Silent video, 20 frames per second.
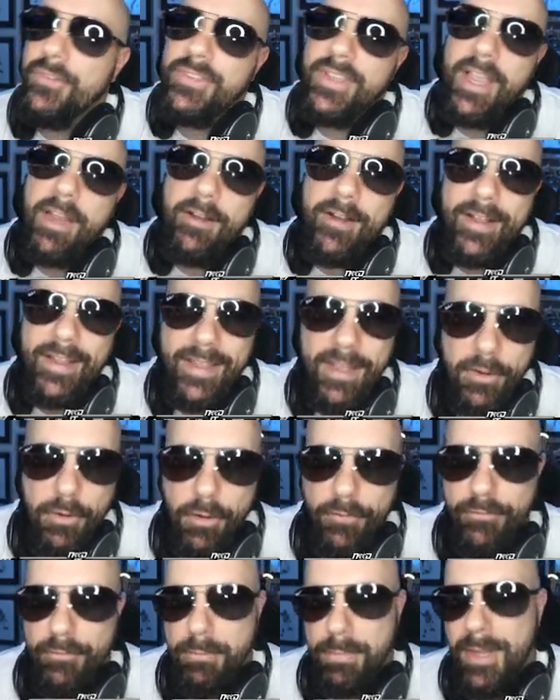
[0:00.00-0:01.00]
Garrett getting
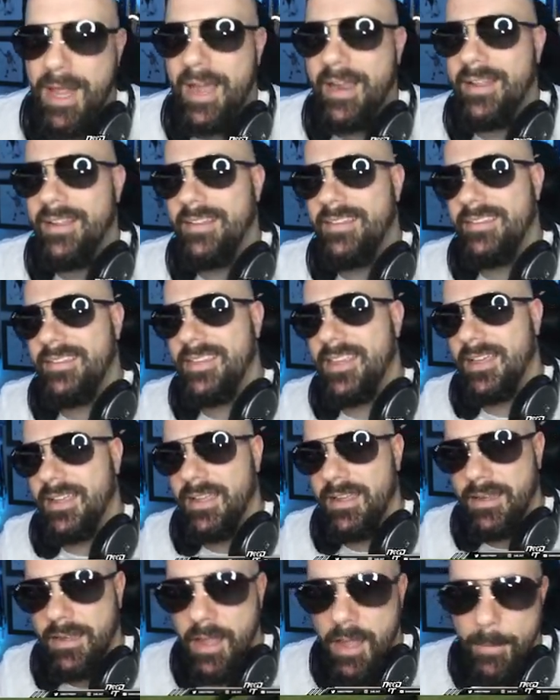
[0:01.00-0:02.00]
off a of block hit
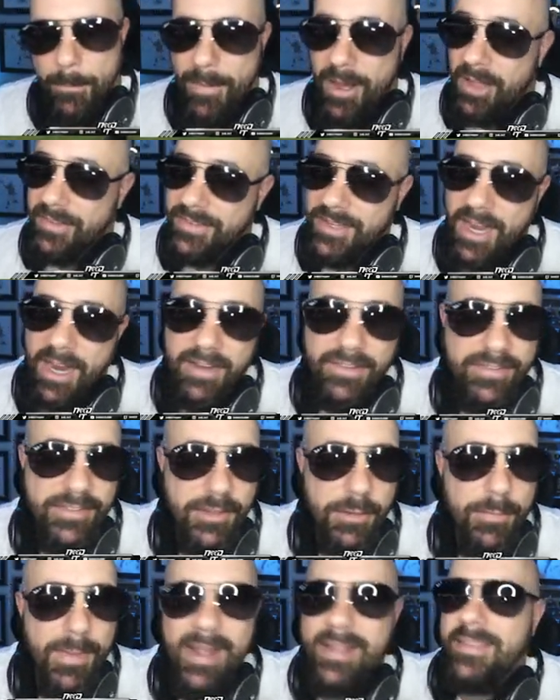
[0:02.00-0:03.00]
sticking. Myles Garrett's
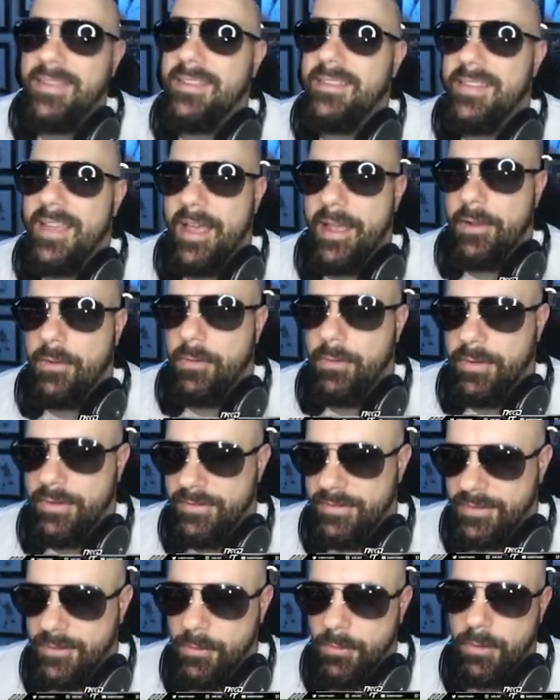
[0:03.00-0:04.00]
still my D tackle.
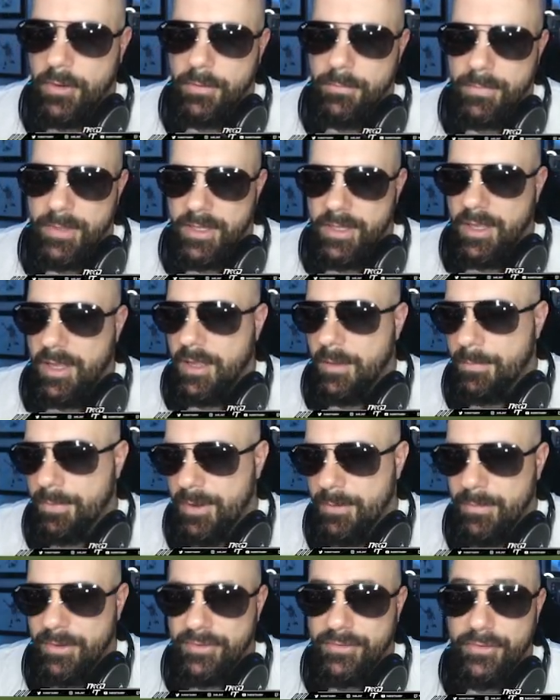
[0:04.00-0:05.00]
He's still going to be uh,
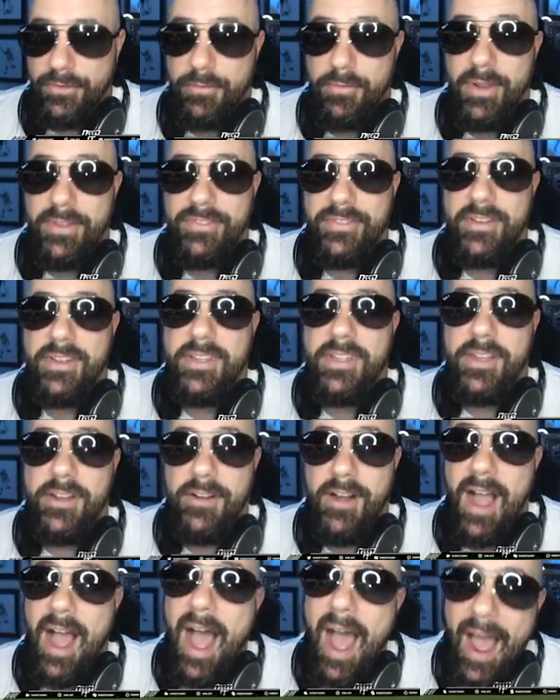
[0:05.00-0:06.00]
pretty much for the rest of the
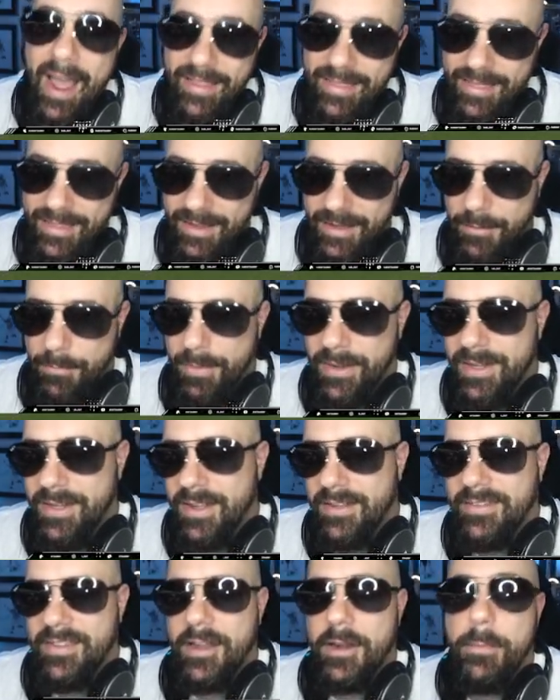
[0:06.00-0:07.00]
year, I think, but he
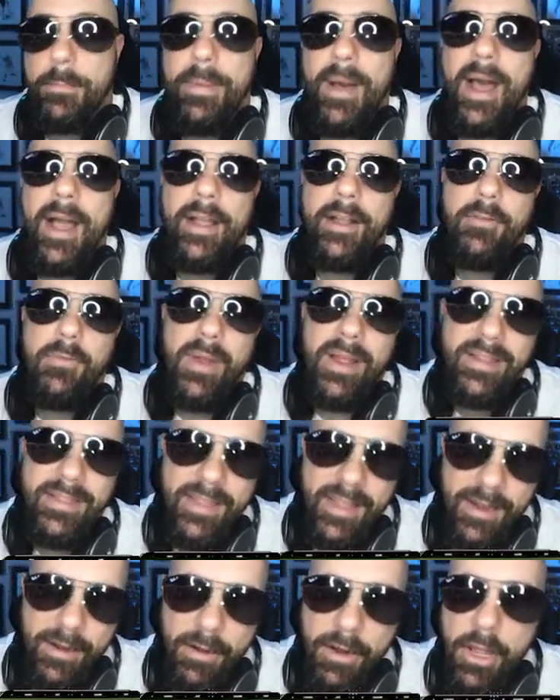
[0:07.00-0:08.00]
gets out of the pocket right
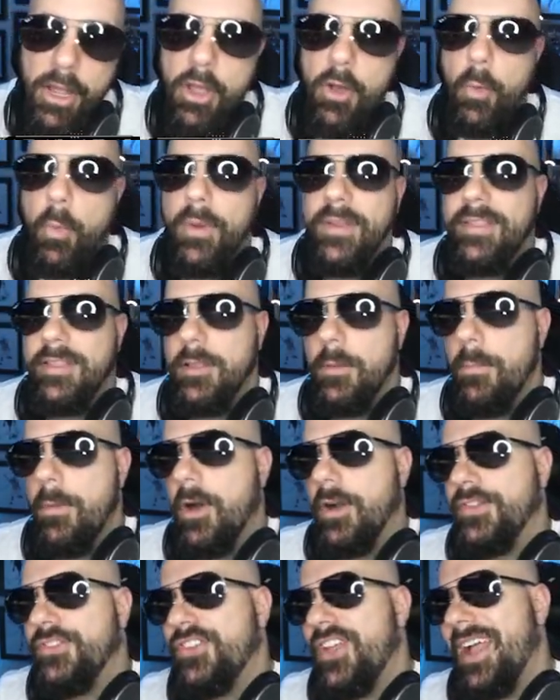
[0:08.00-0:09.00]
there with
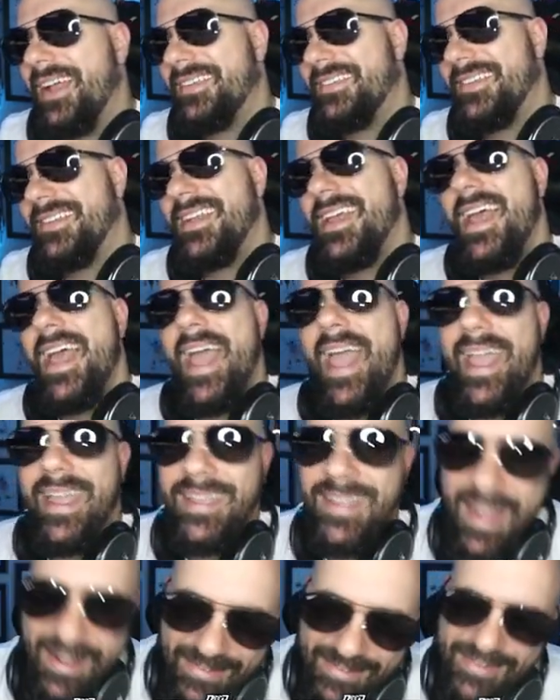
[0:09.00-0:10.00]
Lamar Jackson
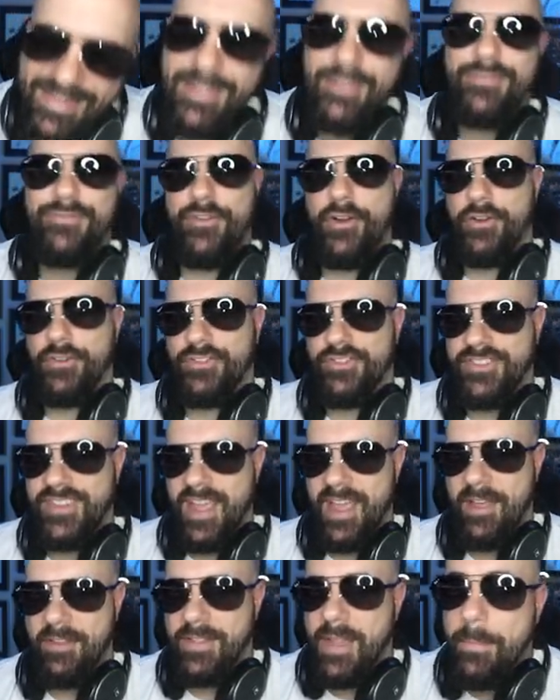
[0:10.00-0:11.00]
gets the first
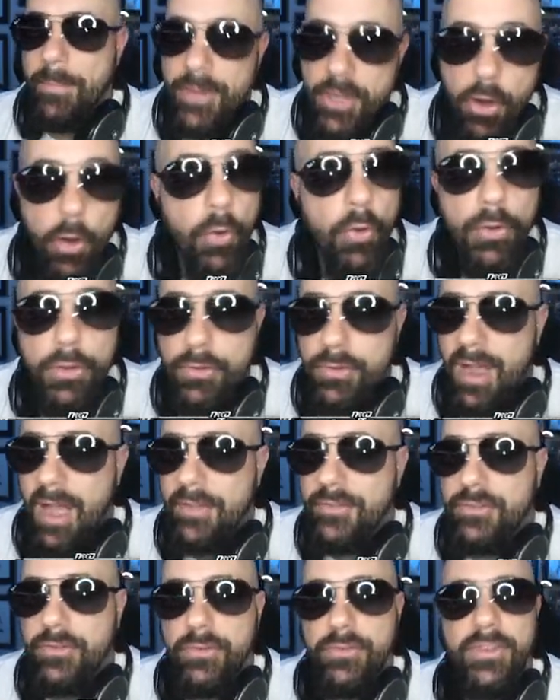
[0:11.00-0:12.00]
down. Let me know who you
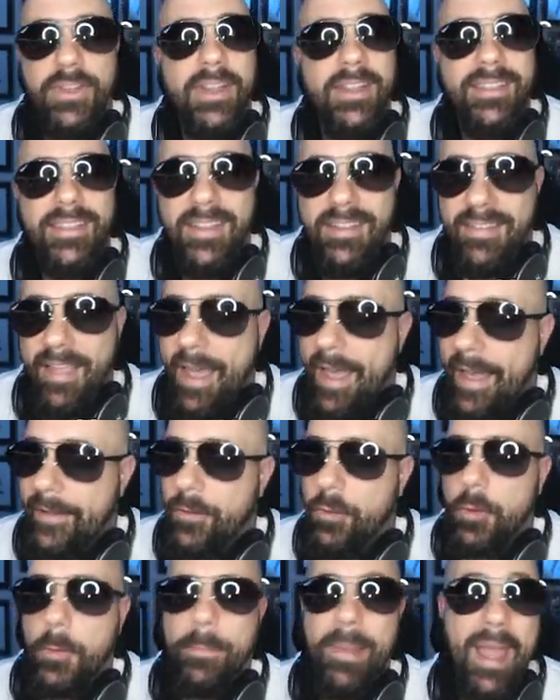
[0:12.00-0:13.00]
guys using a D
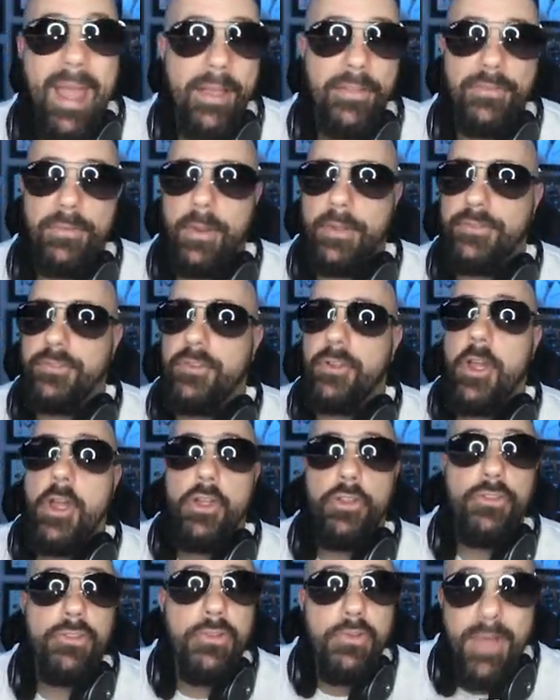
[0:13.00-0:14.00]
tackle or pass rusher.
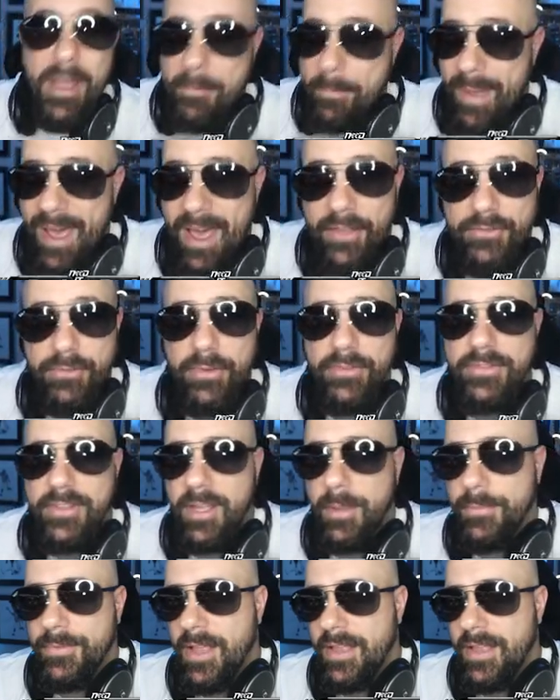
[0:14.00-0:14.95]
Do you have pass rush chems?